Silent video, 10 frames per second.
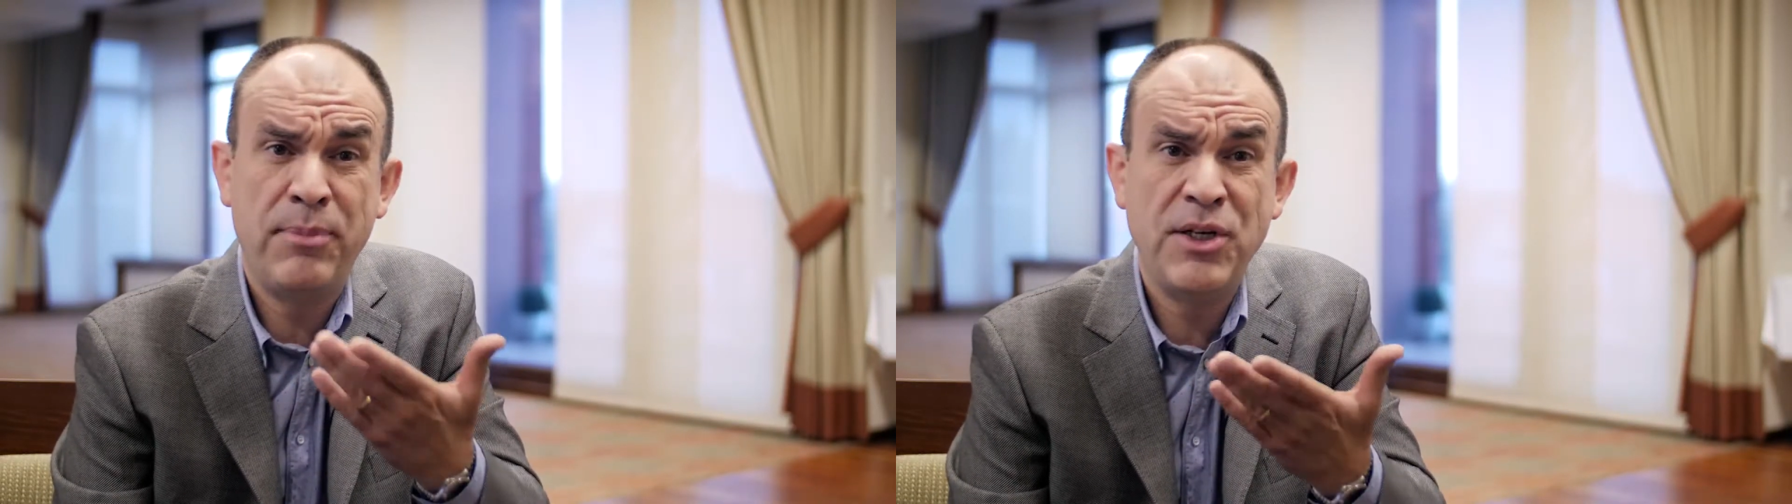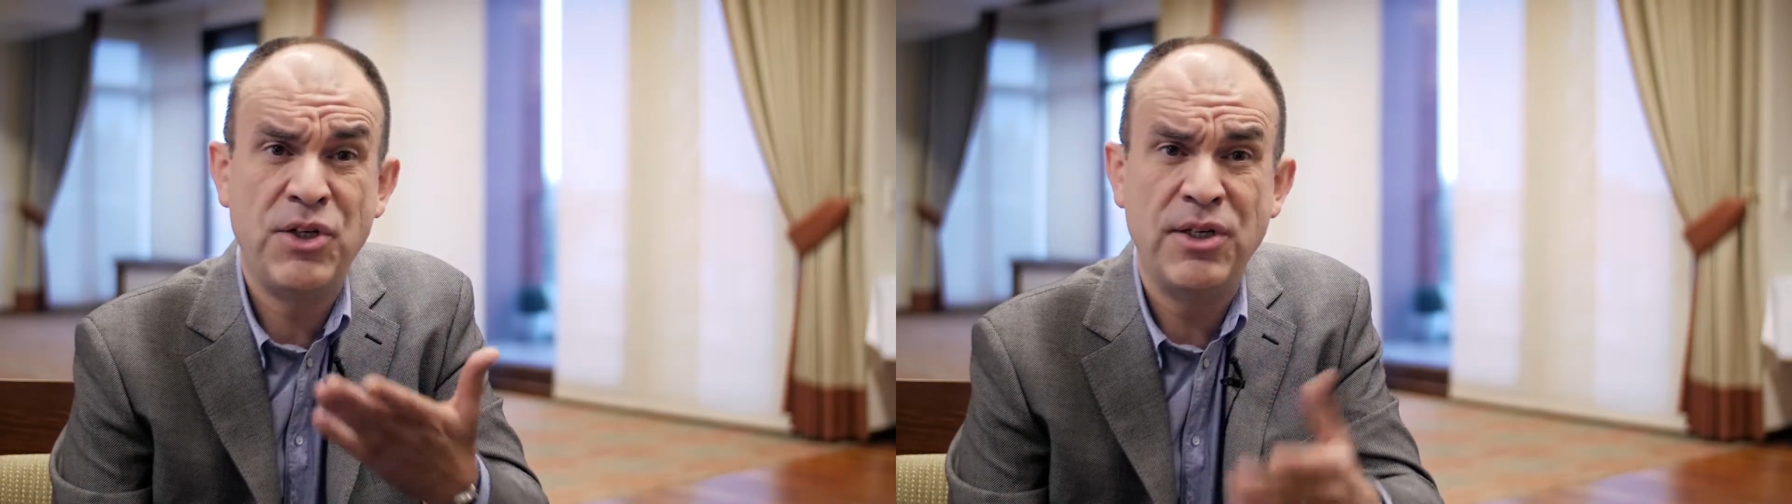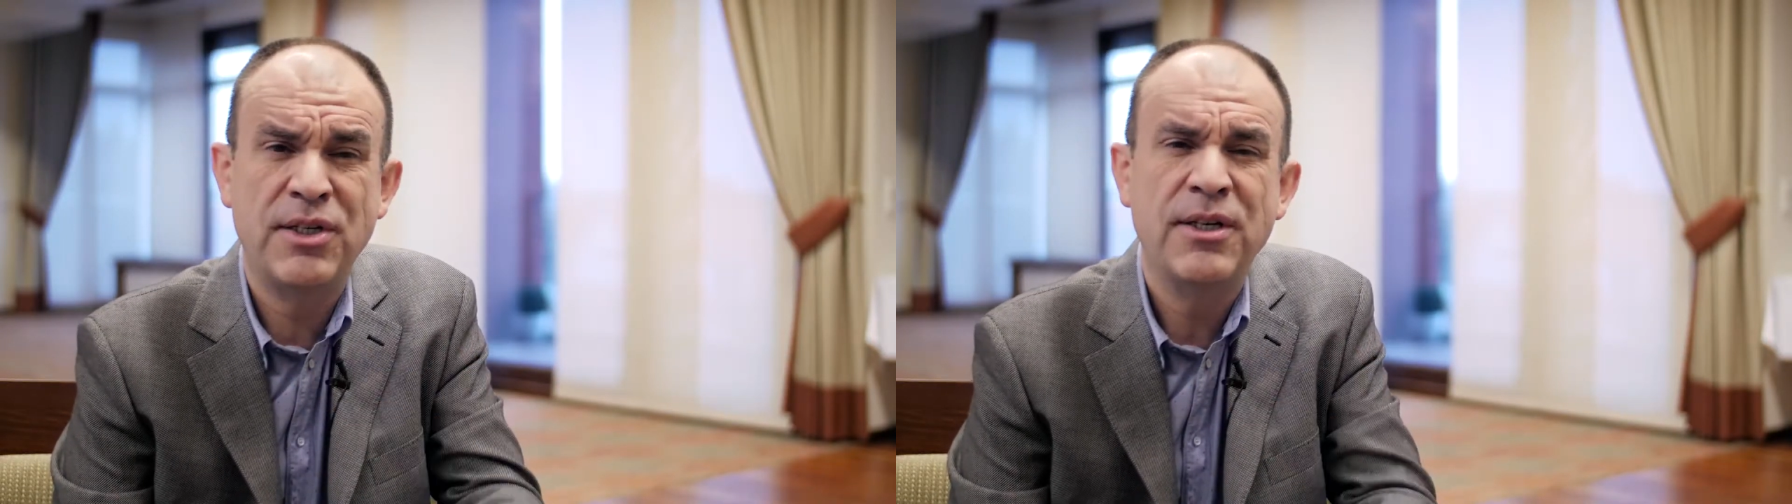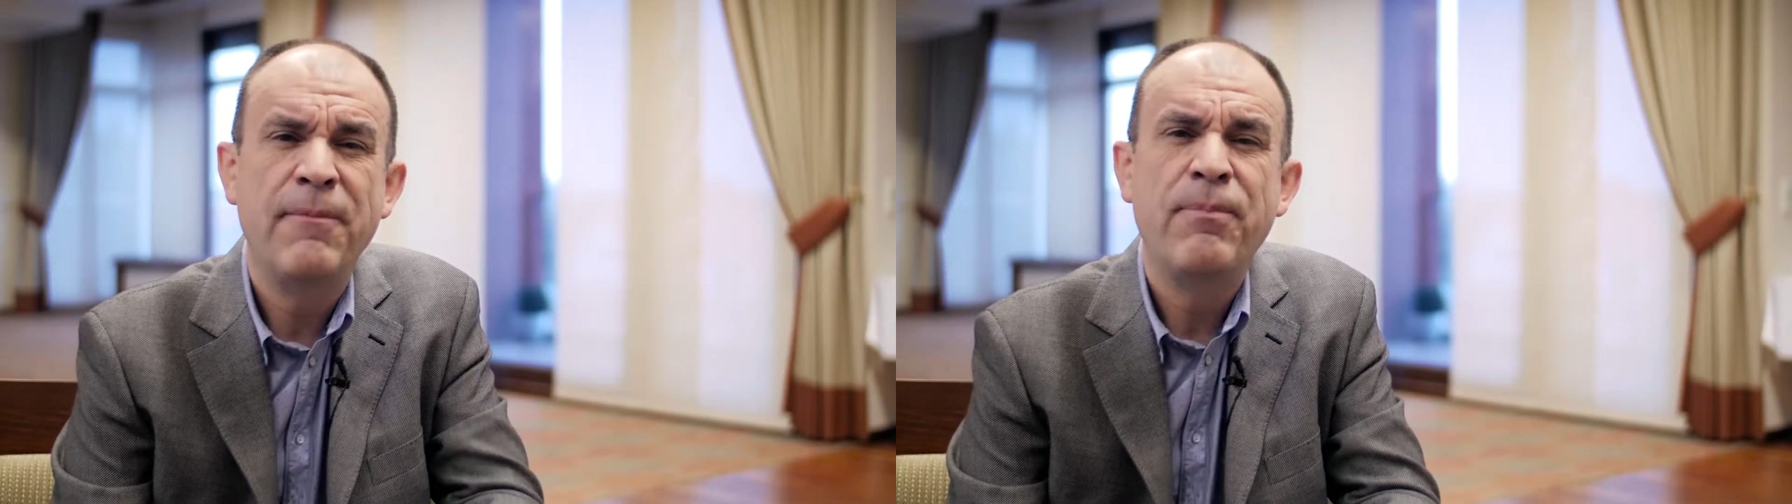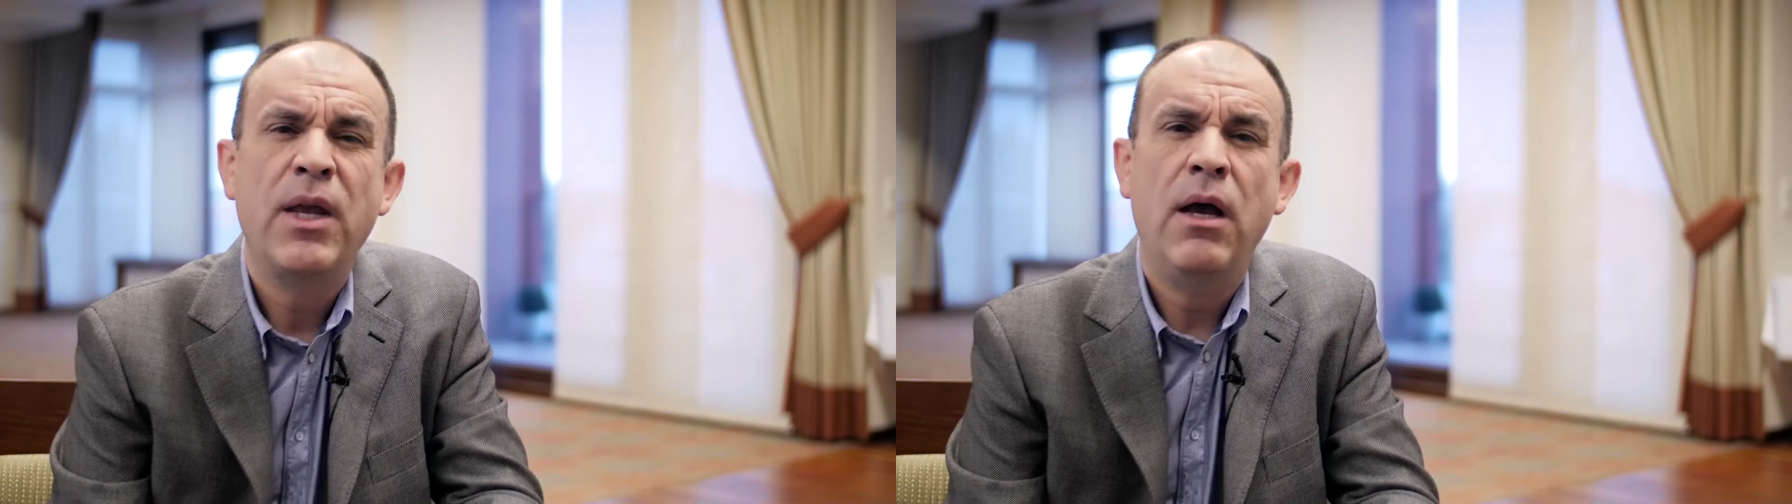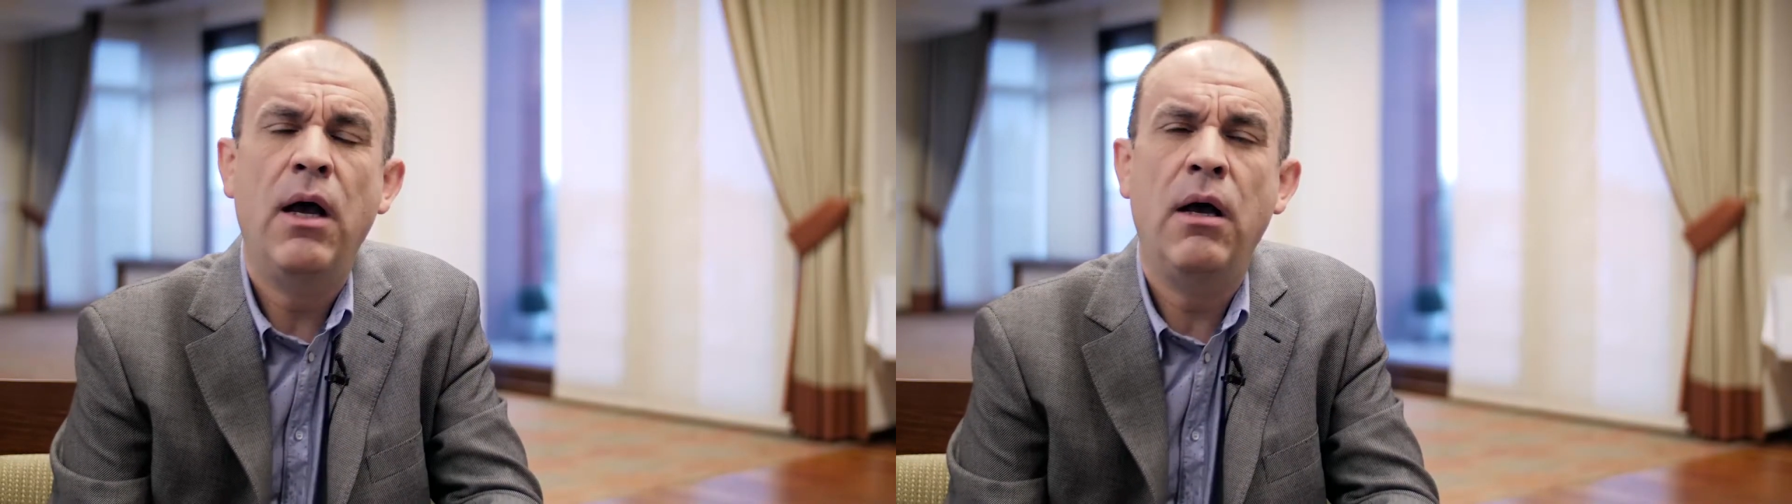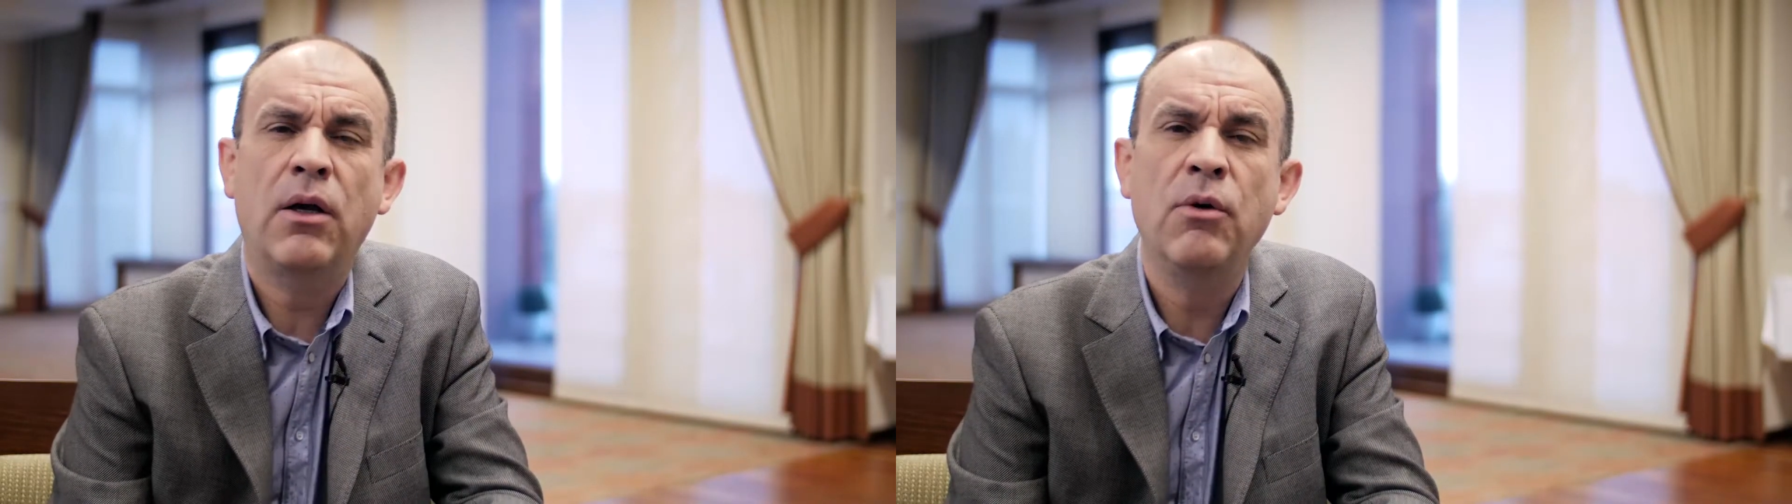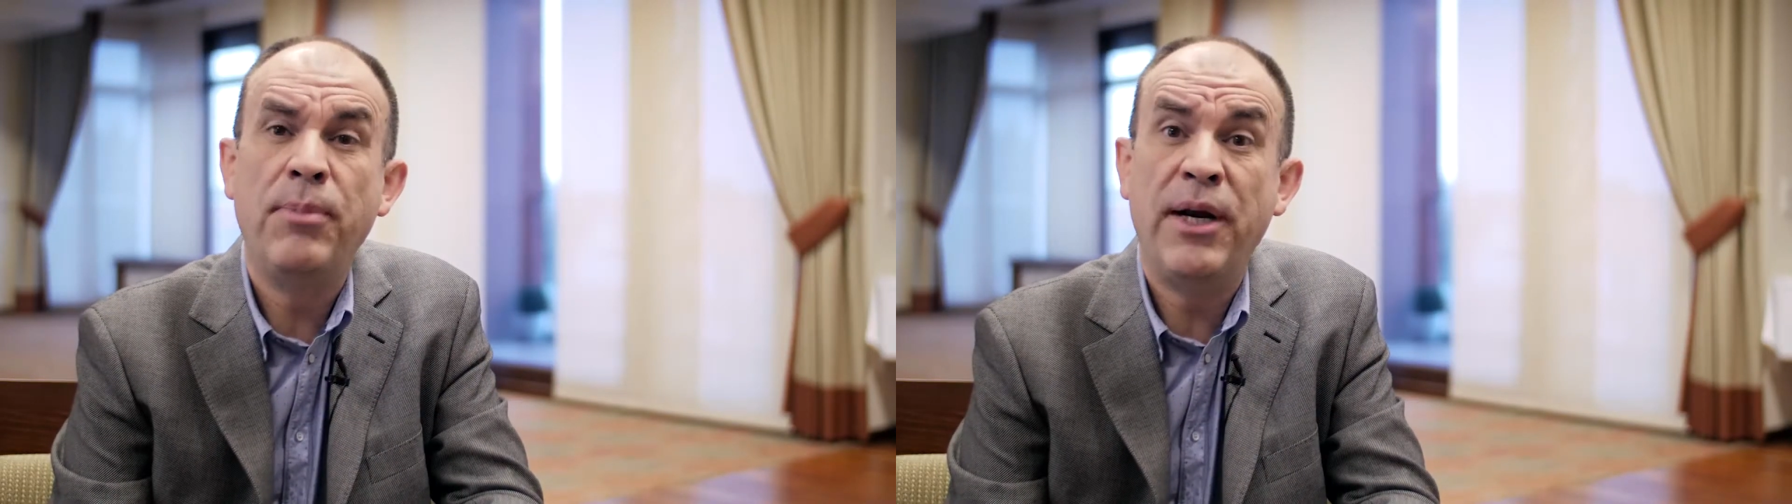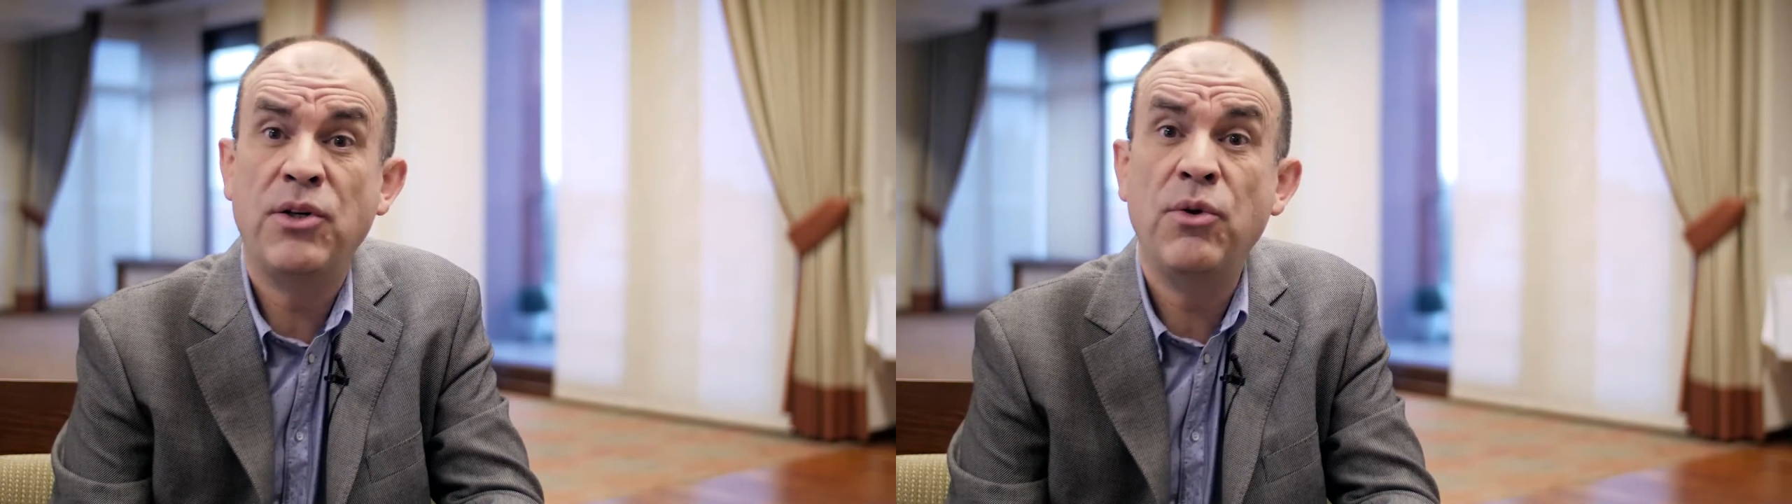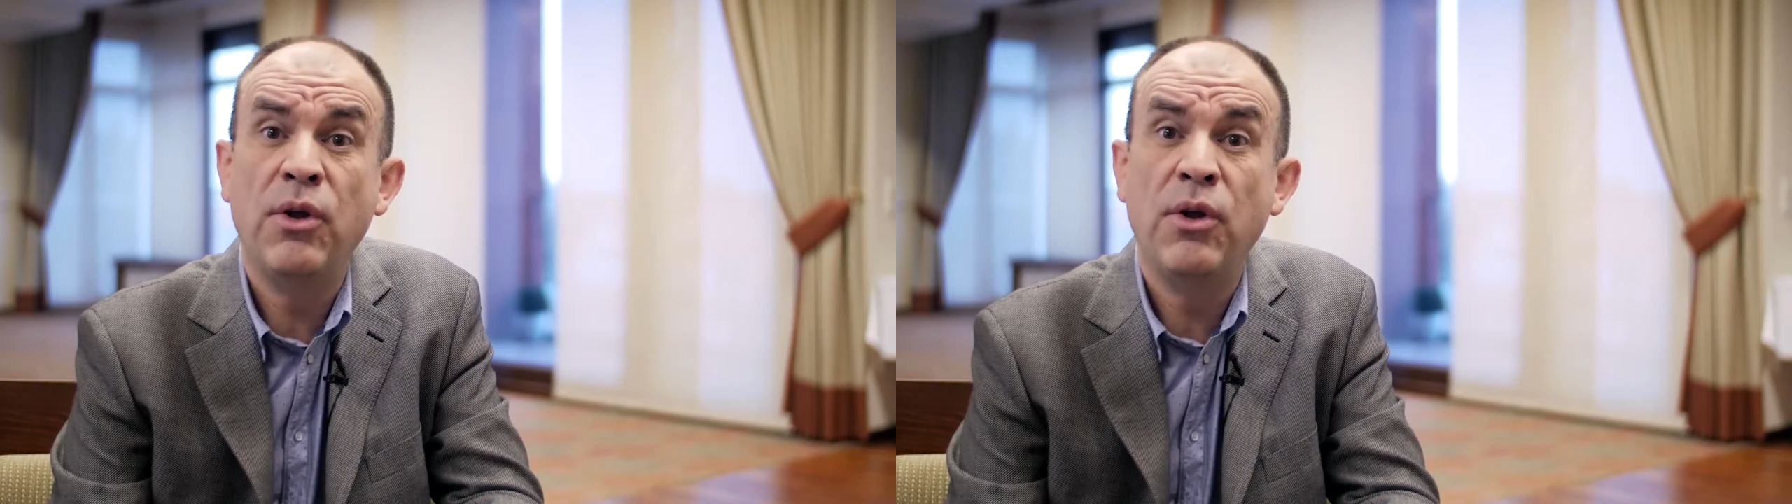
pitches. Uh, compared to